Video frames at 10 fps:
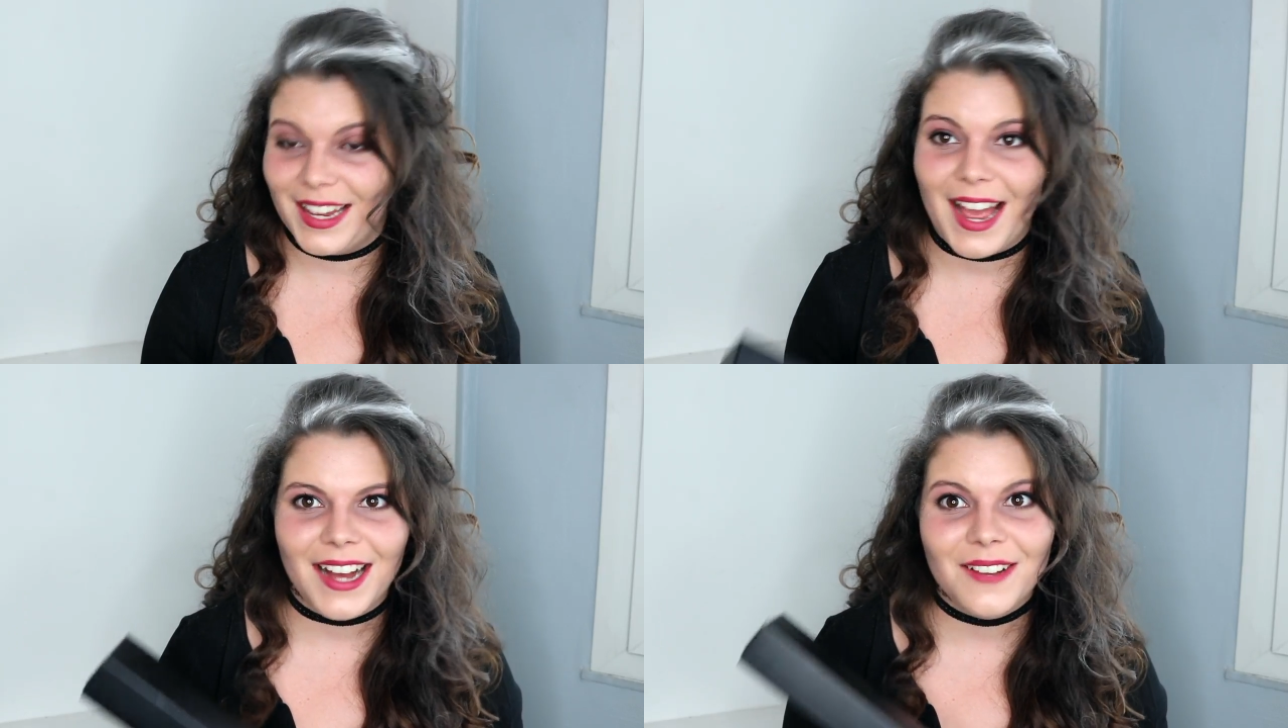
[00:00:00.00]

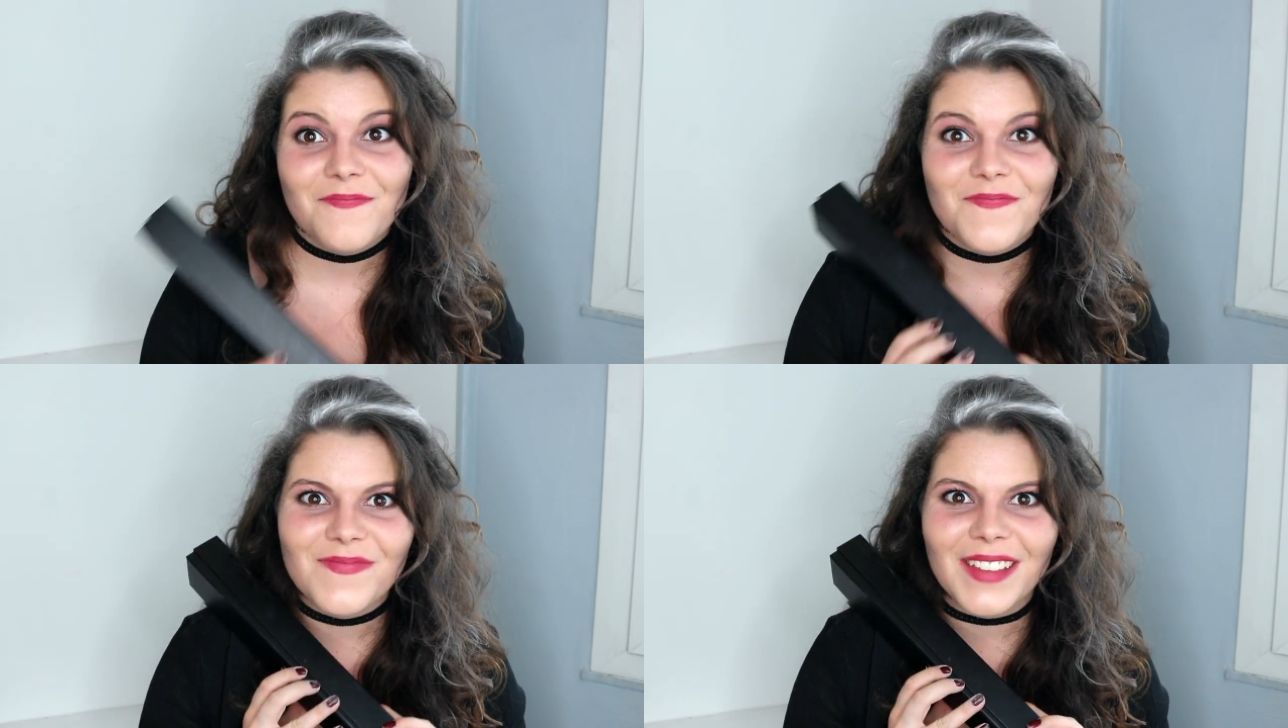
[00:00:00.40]
yeah,
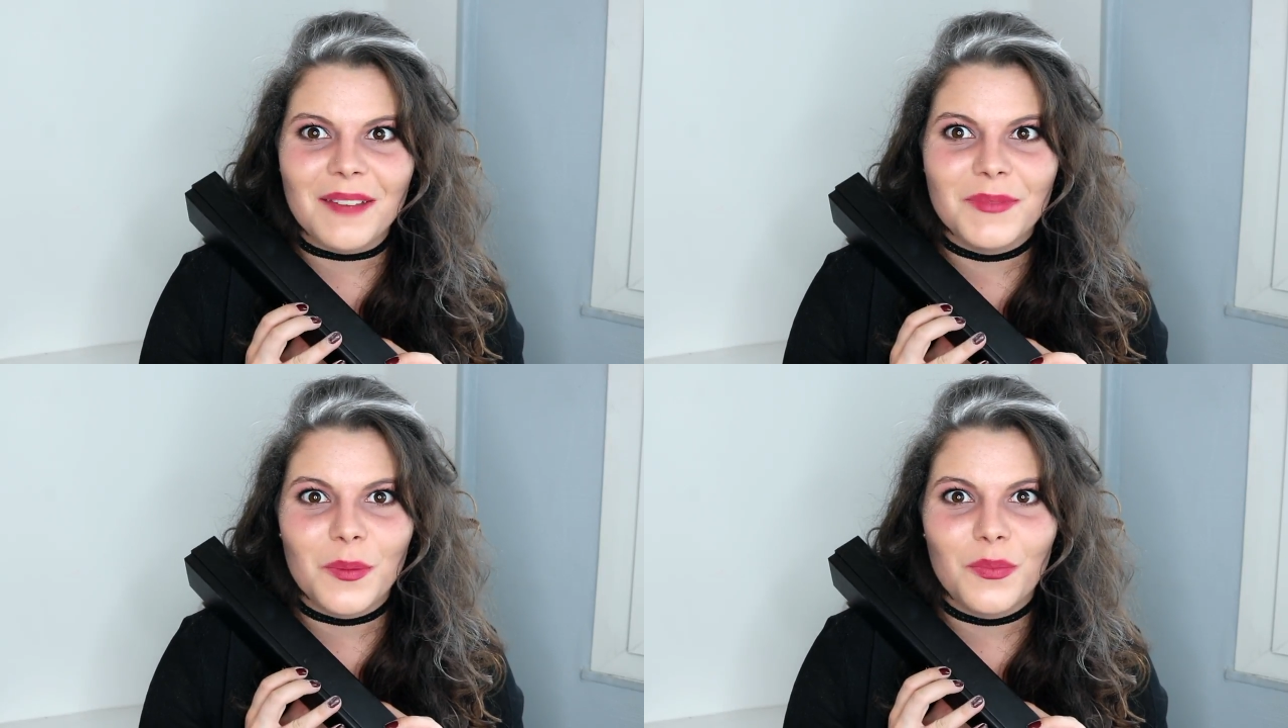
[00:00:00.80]

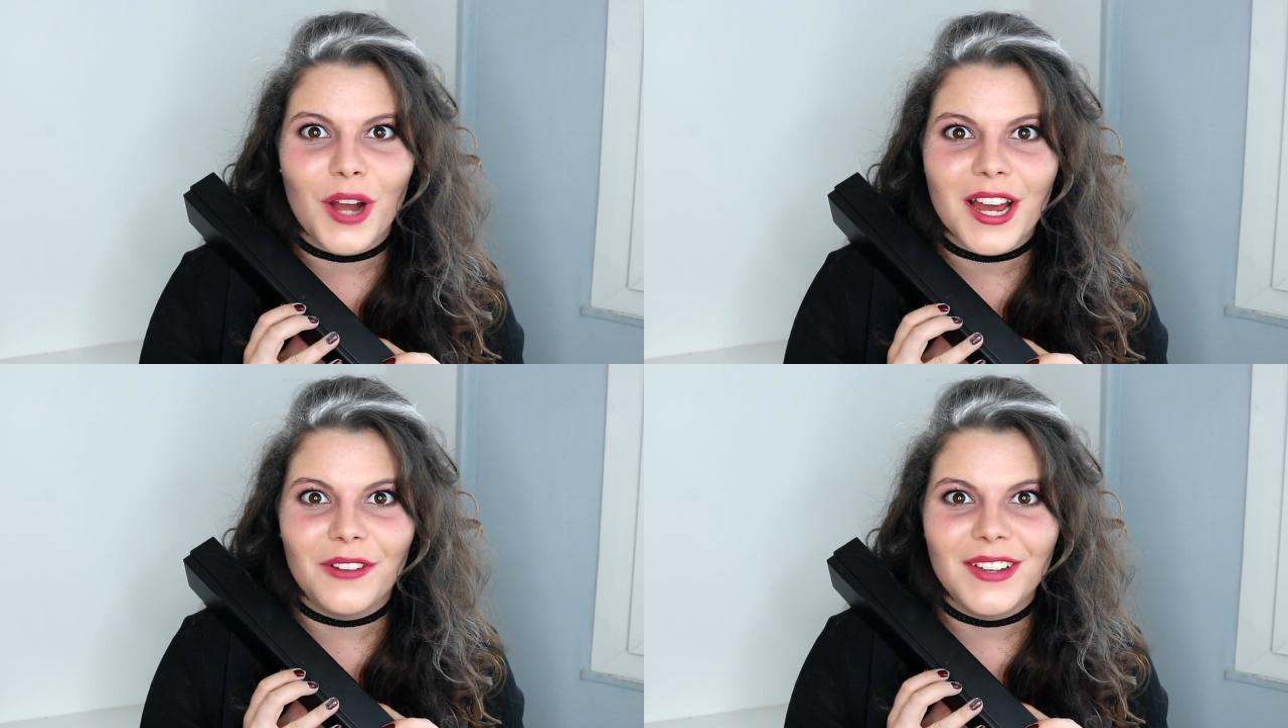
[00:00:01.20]
I'm so
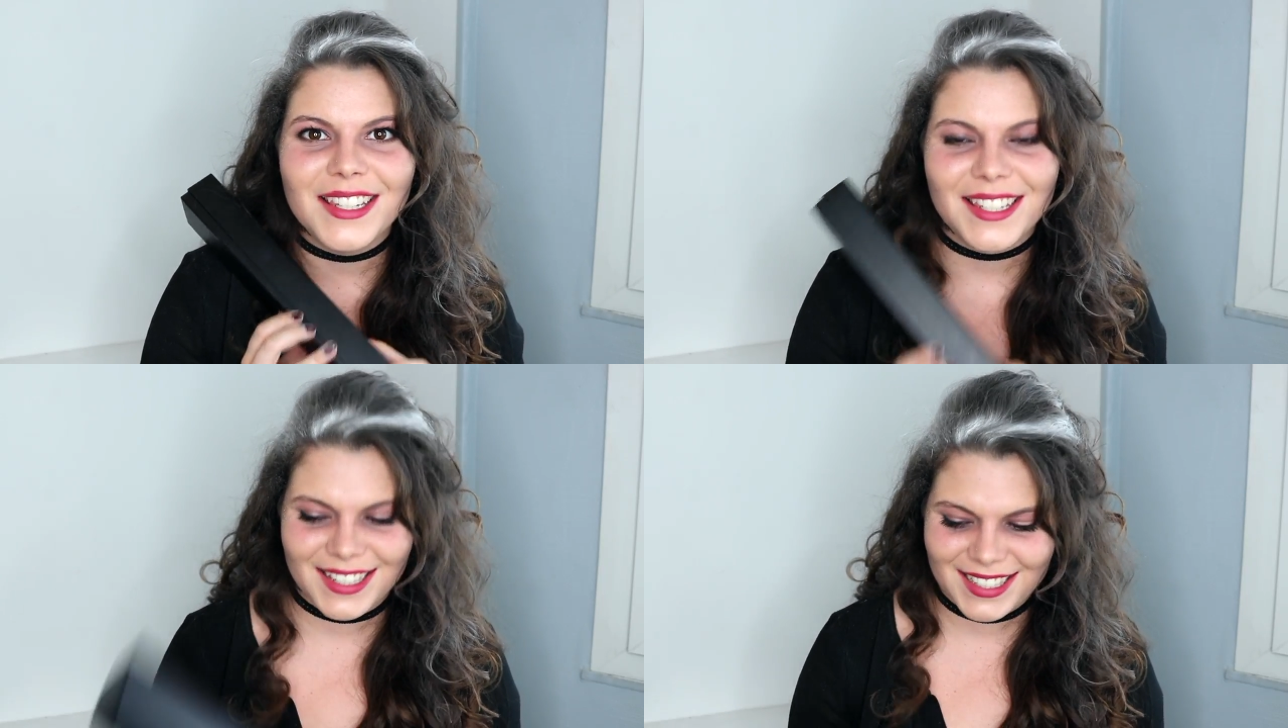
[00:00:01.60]
proud of it.